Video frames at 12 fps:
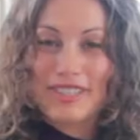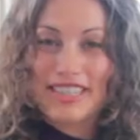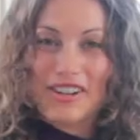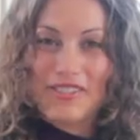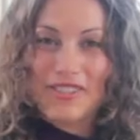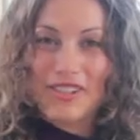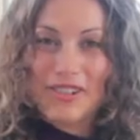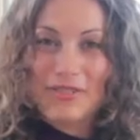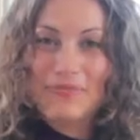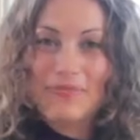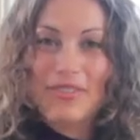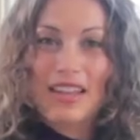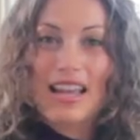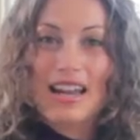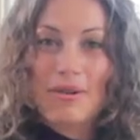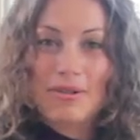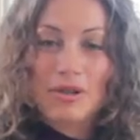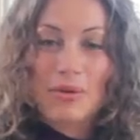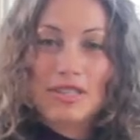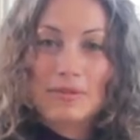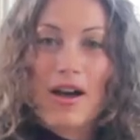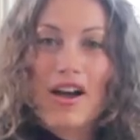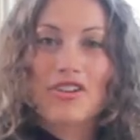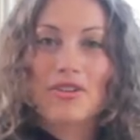Stanford, and I was always
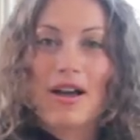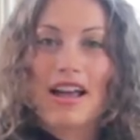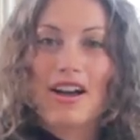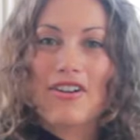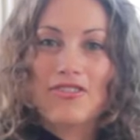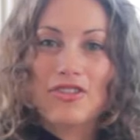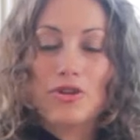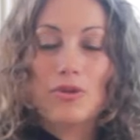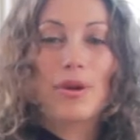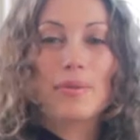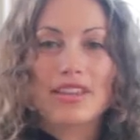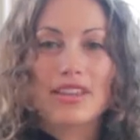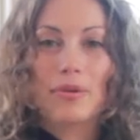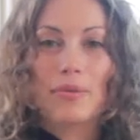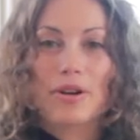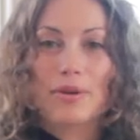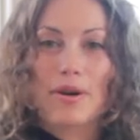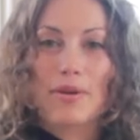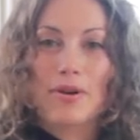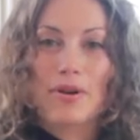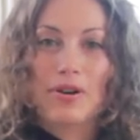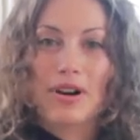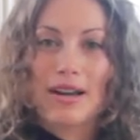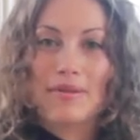bothered by how few women there were in my
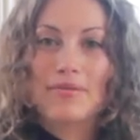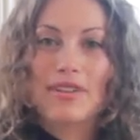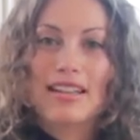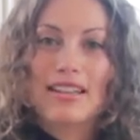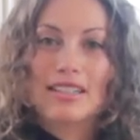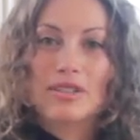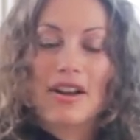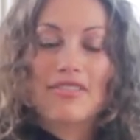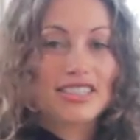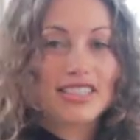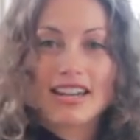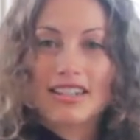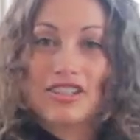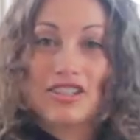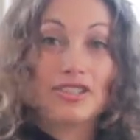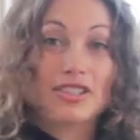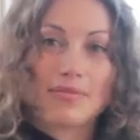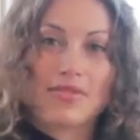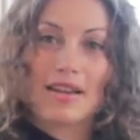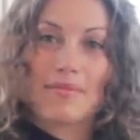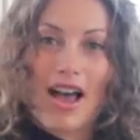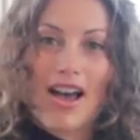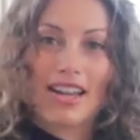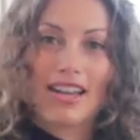program, so I've decided to do something about